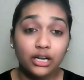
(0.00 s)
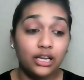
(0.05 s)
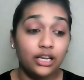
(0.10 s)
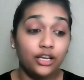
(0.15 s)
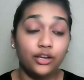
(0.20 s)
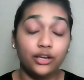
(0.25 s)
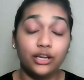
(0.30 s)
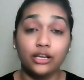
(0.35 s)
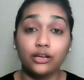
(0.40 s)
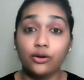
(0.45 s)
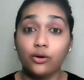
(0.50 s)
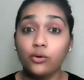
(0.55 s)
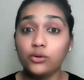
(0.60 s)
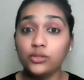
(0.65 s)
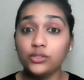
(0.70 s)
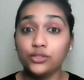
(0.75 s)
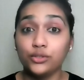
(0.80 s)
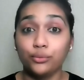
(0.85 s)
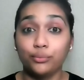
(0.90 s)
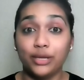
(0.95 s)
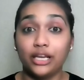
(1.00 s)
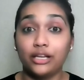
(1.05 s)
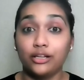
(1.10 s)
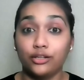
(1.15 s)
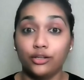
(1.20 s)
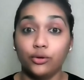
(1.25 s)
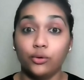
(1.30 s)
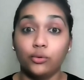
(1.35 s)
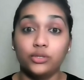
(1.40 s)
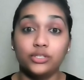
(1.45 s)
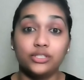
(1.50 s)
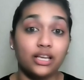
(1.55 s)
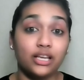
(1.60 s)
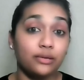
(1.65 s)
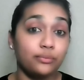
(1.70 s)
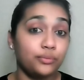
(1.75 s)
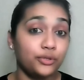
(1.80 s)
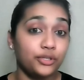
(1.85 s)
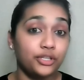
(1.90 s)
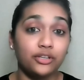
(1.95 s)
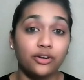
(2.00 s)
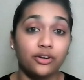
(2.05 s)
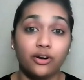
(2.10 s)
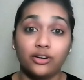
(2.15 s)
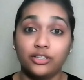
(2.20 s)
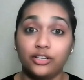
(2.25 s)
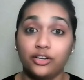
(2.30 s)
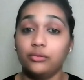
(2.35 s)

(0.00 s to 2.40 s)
you can also make notes and put it on